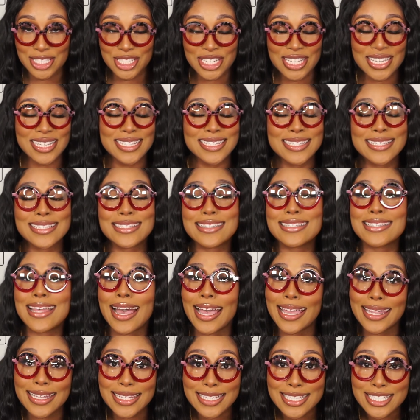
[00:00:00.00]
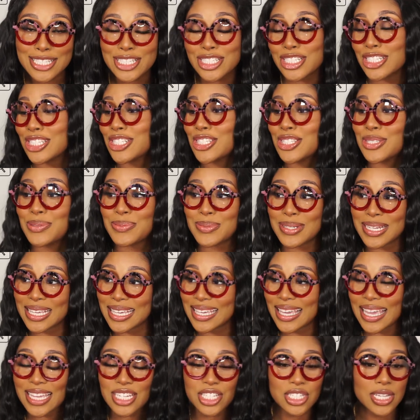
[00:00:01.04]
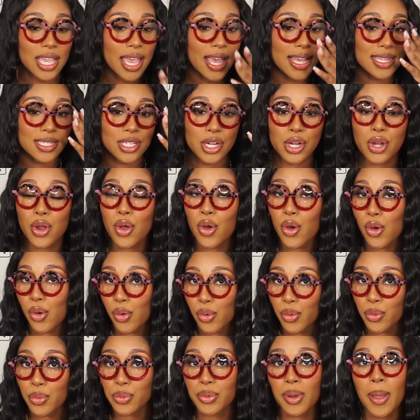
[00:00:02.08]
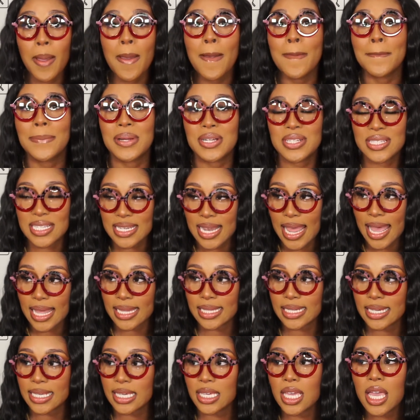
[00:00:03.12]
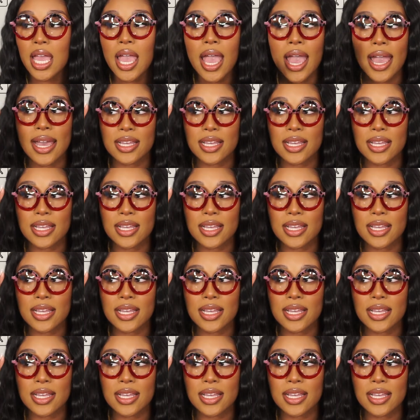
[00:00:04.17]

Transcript: She is stylish, she is unique, and she has her own personality.